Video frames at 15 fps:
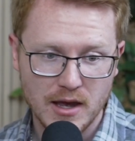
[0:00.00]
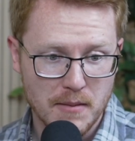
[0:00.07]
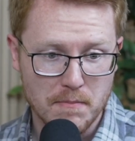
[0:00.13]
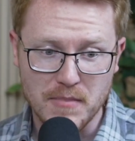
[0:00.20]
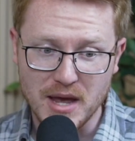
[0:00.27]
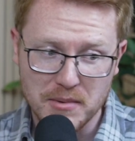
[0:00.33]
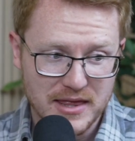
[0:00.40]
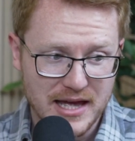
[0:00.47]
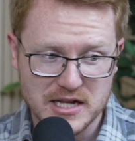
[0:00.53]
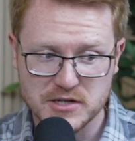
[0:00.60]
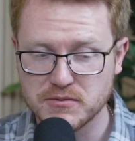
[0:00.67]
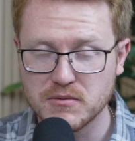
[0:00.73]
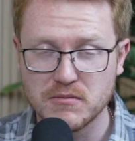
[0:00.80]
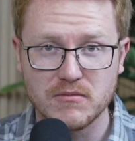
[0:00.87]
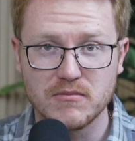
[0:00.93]
Maybe that's
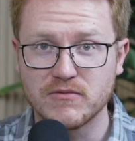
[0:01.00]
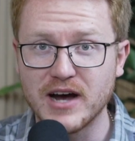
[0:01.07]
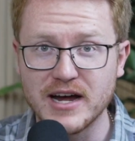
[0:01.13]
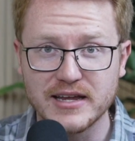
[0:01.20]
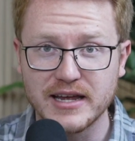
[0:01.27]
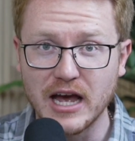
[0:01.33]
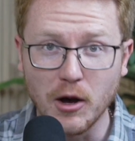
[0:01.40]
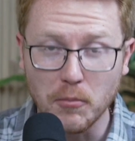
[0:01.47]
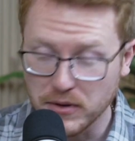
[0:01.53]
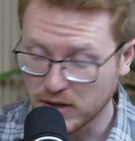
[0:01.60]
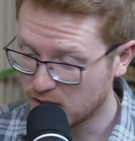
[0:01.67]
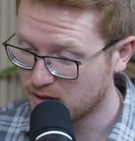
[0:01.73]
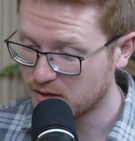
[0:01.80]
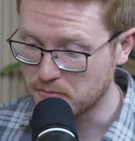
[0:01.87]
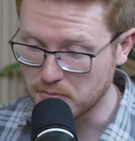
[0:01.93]
finding help.
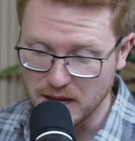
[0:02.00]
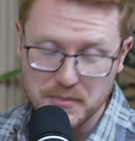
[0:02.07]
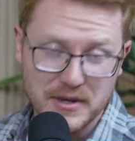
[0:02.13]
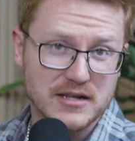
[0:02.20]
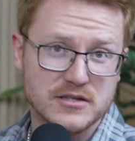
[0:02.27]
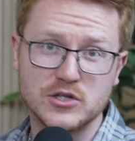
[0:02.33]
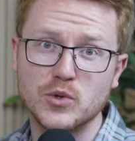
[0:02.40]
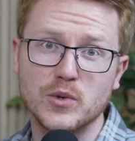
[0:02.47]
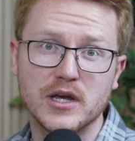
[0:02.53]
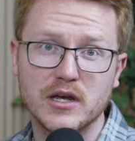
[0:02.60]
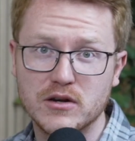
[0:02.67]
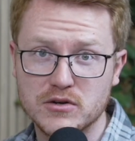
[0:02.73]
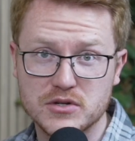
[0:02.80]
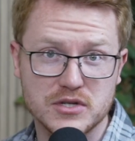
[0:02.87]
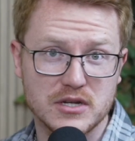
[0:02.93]
Maybe it's doing it
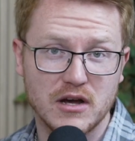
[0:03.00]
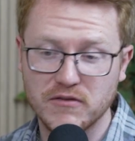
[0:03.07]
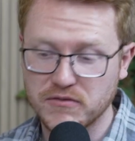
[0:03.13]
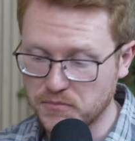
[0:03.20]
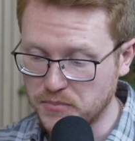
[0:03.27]
yourself,